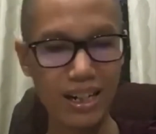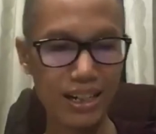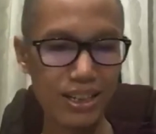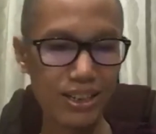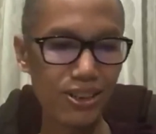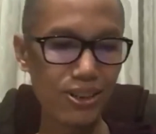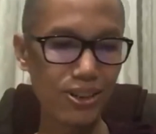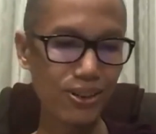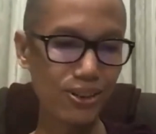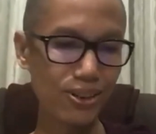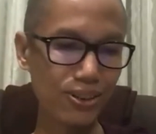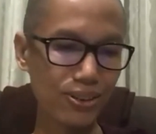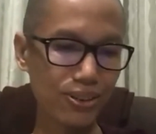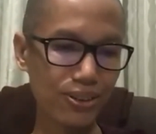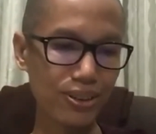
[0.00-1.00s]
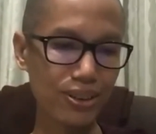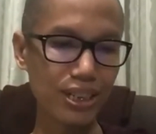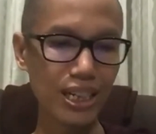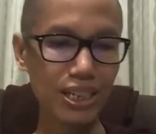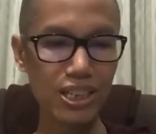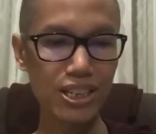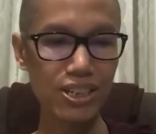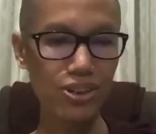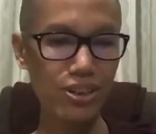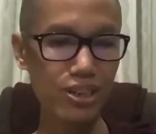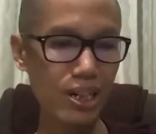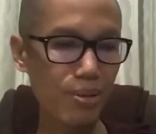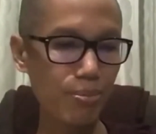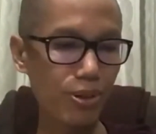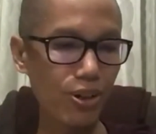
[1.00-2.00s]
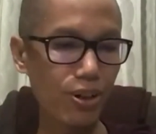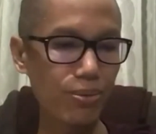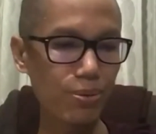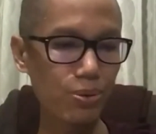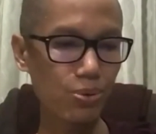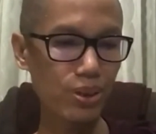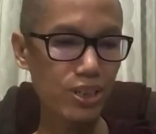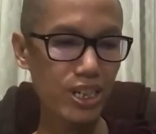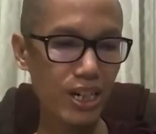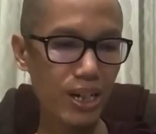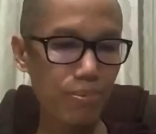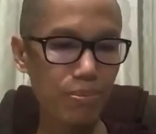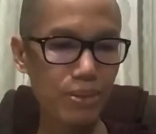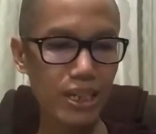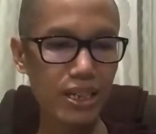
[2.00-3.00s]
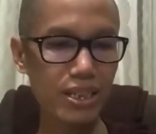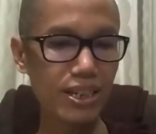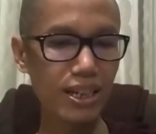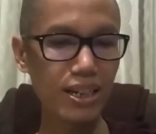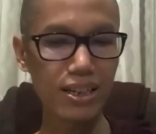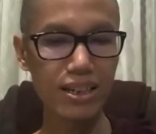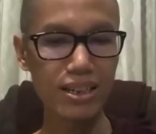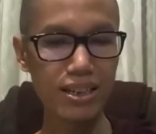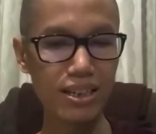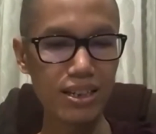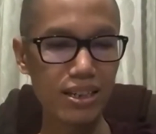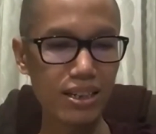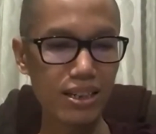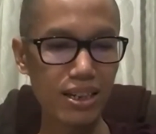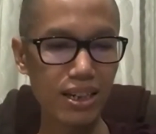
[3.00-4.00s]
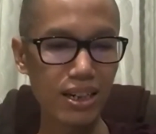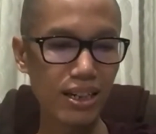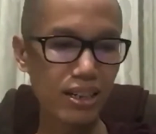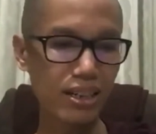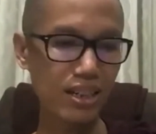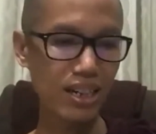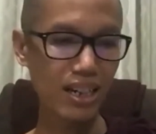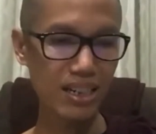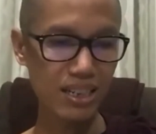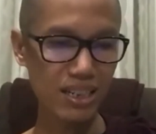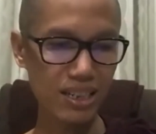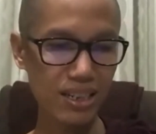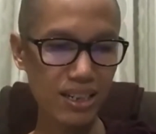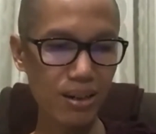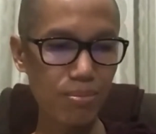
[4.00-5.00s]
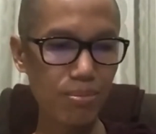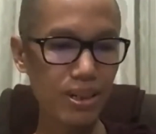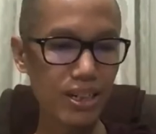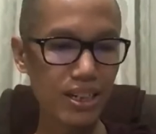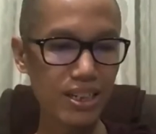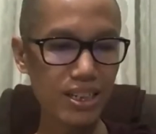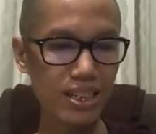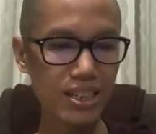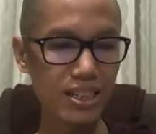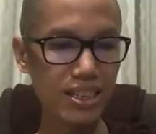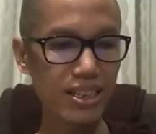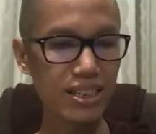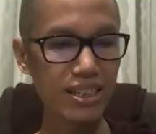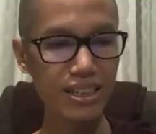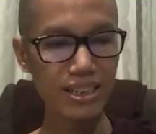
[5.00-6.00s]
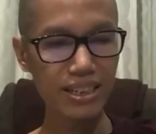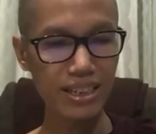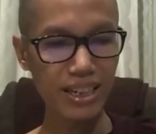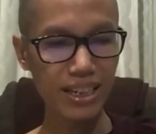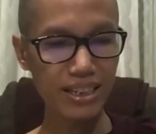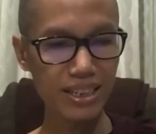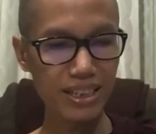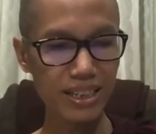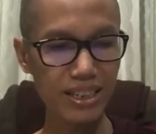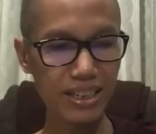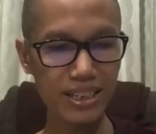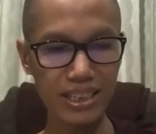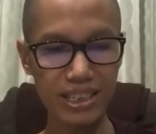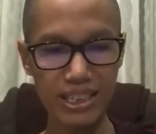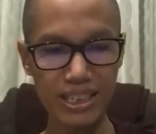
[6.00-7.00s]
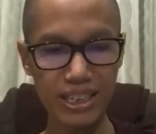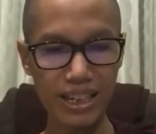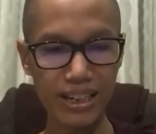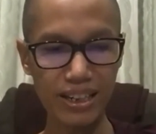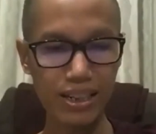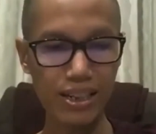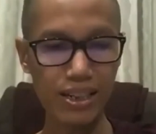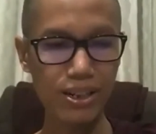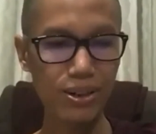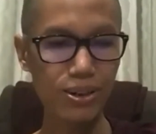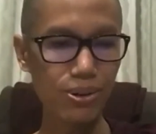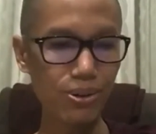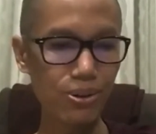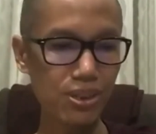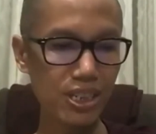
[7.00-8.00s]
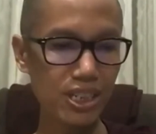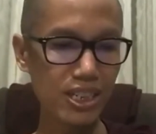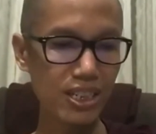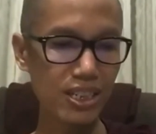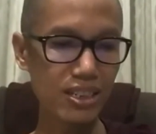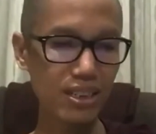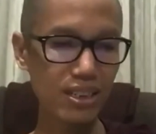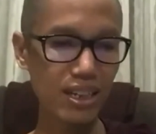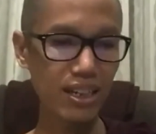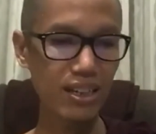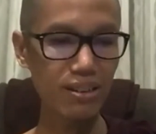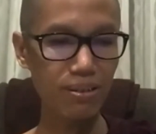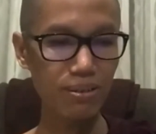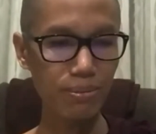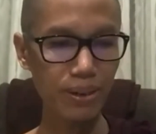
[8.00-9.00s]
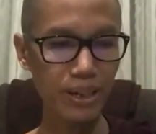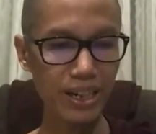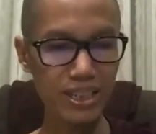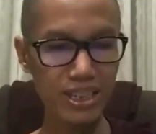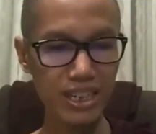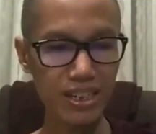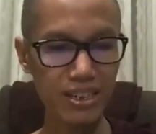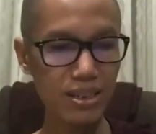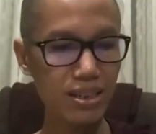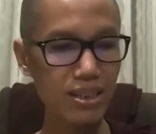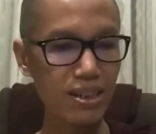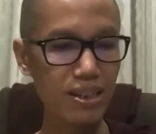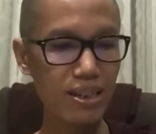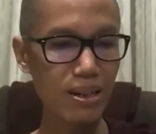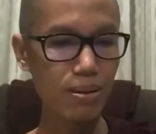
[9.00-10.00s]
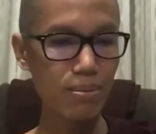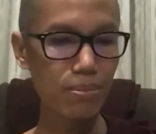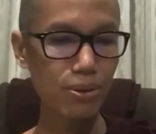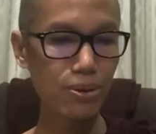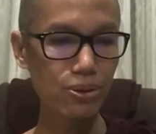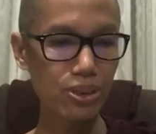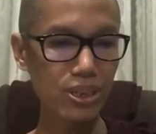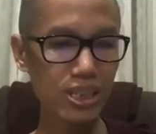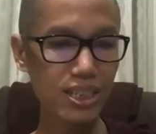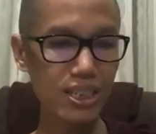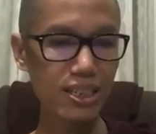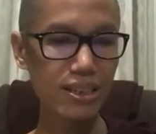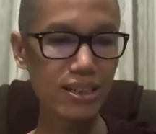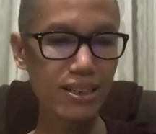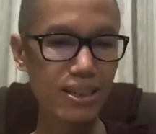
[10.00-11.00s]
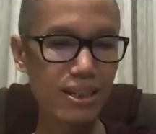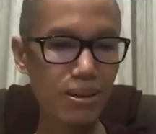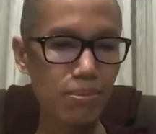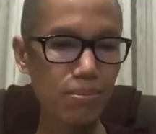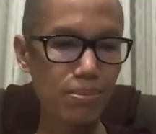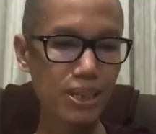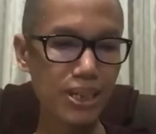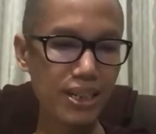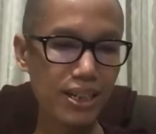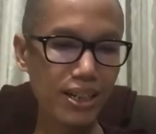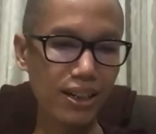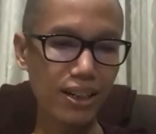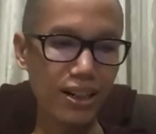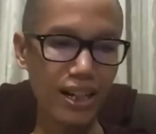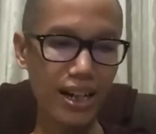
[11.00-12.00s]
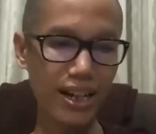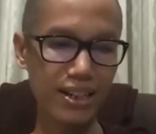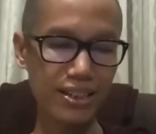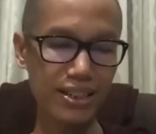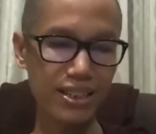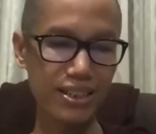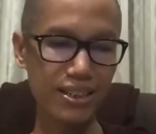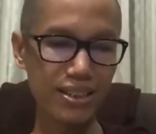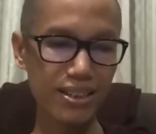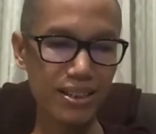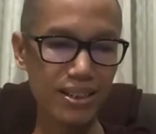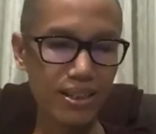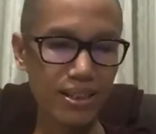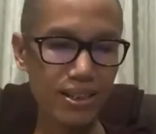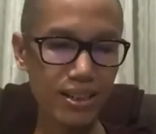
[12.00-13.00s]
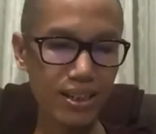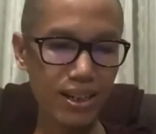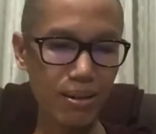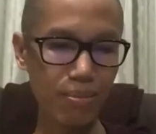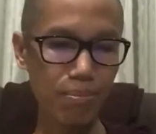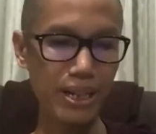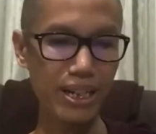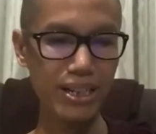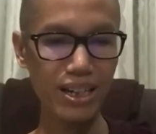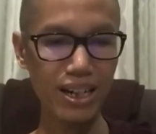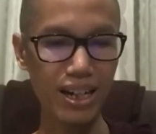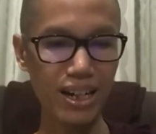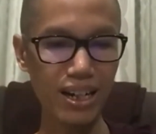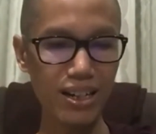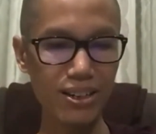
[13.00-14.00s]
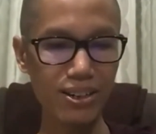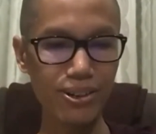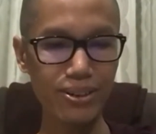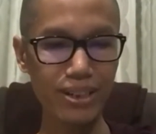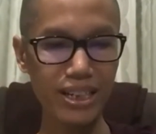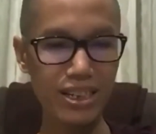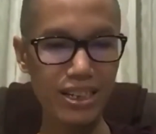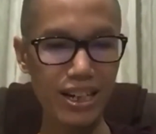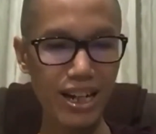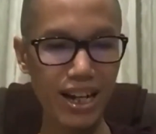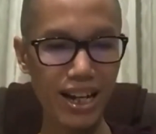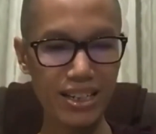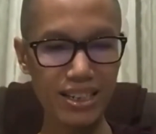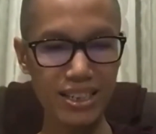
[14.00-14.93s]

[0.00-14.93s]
So the synonym of wisdom is Khandi, ability; Deity, seeing; Ruchi, satisfaction; Mudi, being glad; Bhikkhā, looking at;